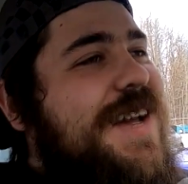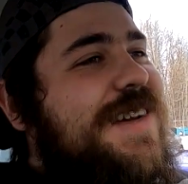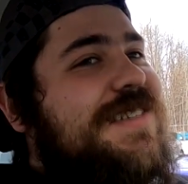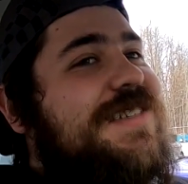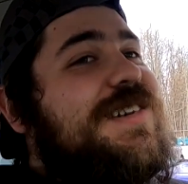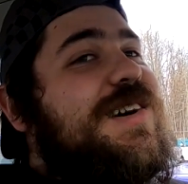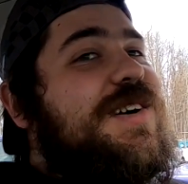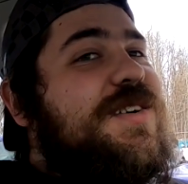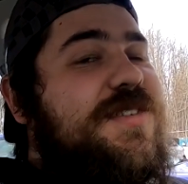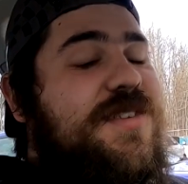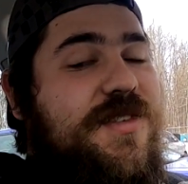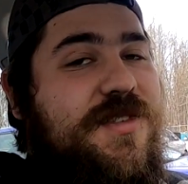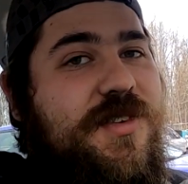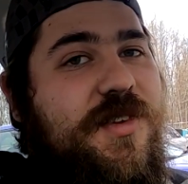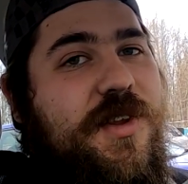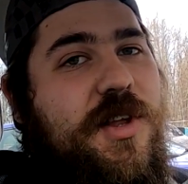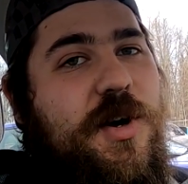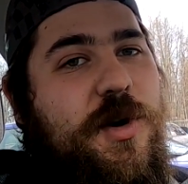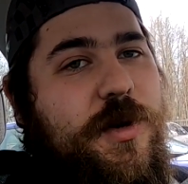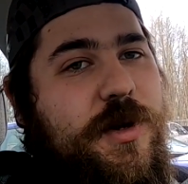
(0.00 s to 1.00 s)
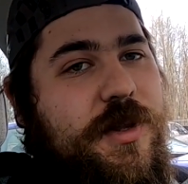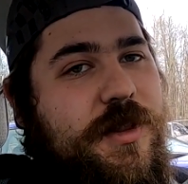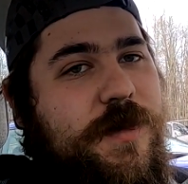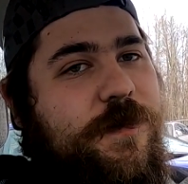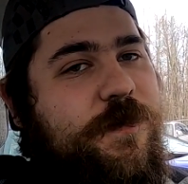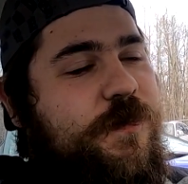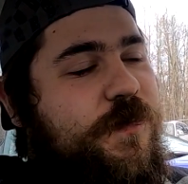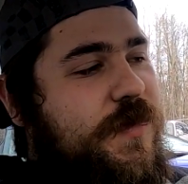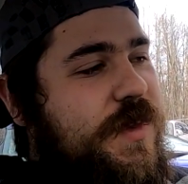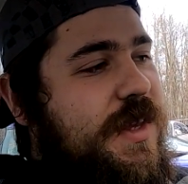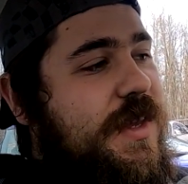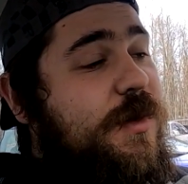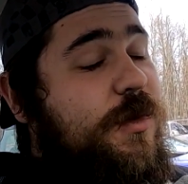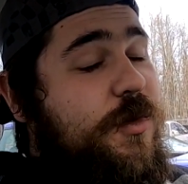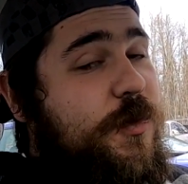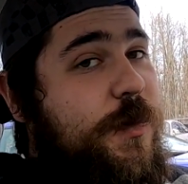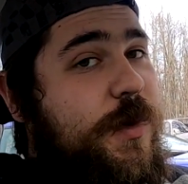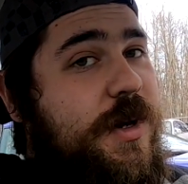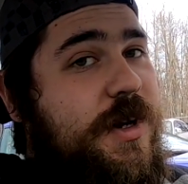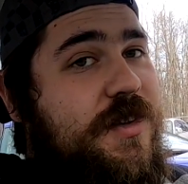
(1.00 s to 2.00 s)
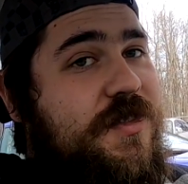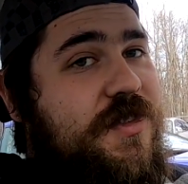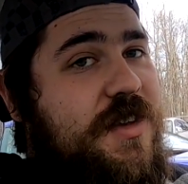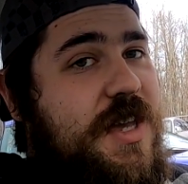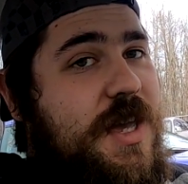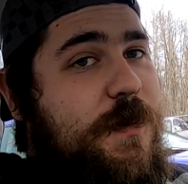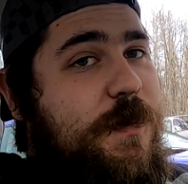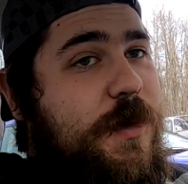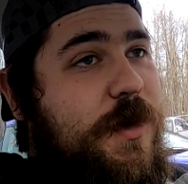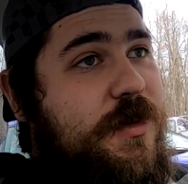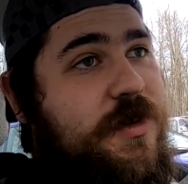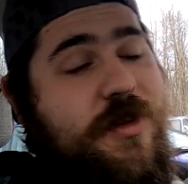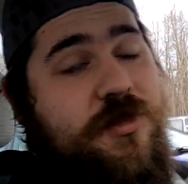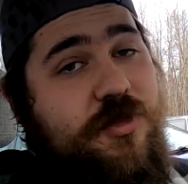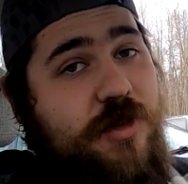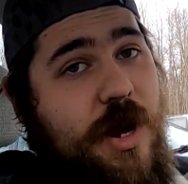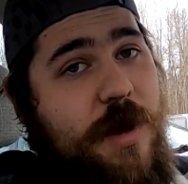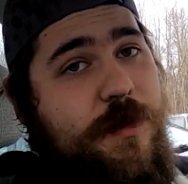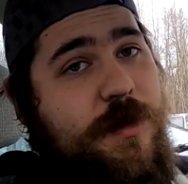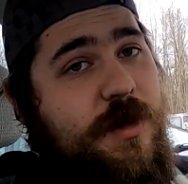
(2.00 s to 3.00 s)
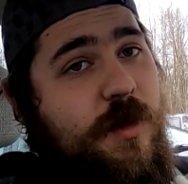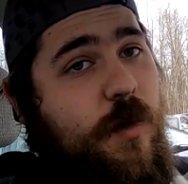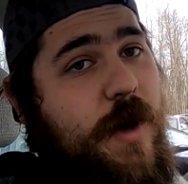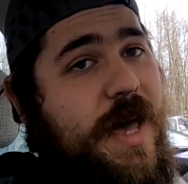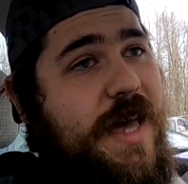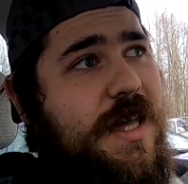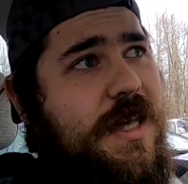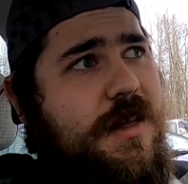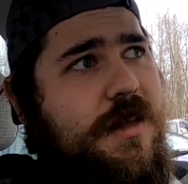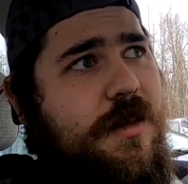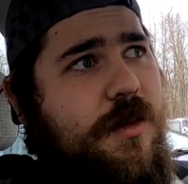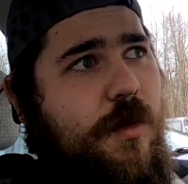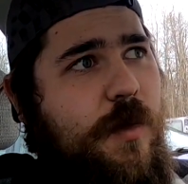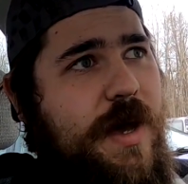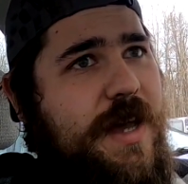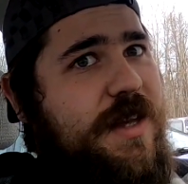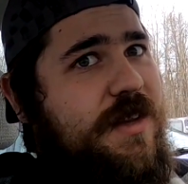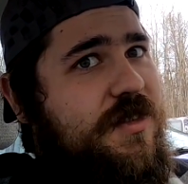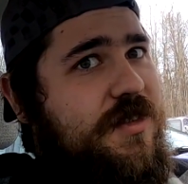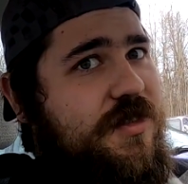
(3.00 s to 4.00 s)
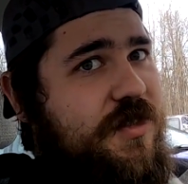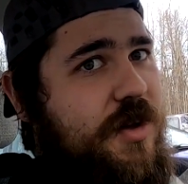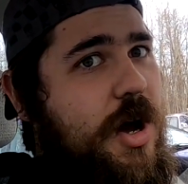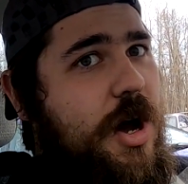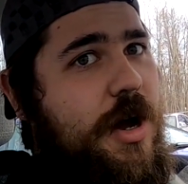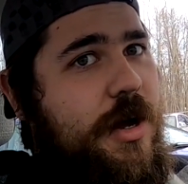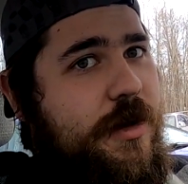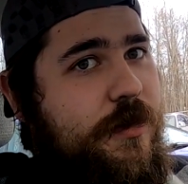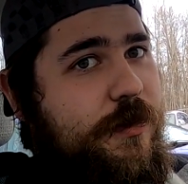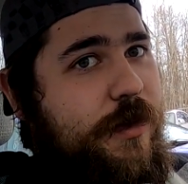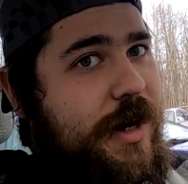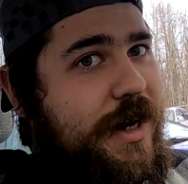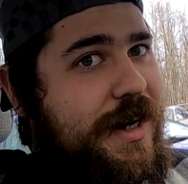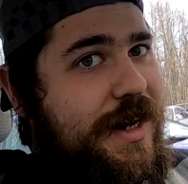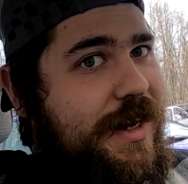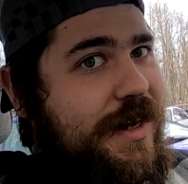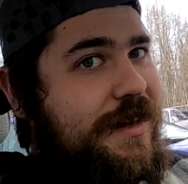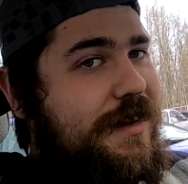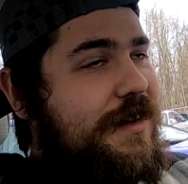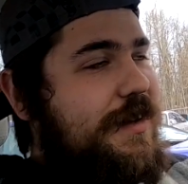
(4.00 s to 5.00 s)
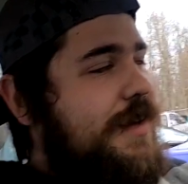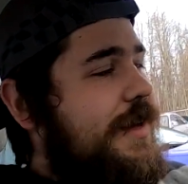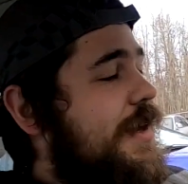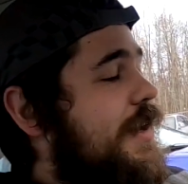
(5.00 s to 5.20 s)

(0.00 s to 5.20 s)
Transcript: because the car sits so low and it was pretty steep because I was scraping the wagon and the wagon's stock ride height.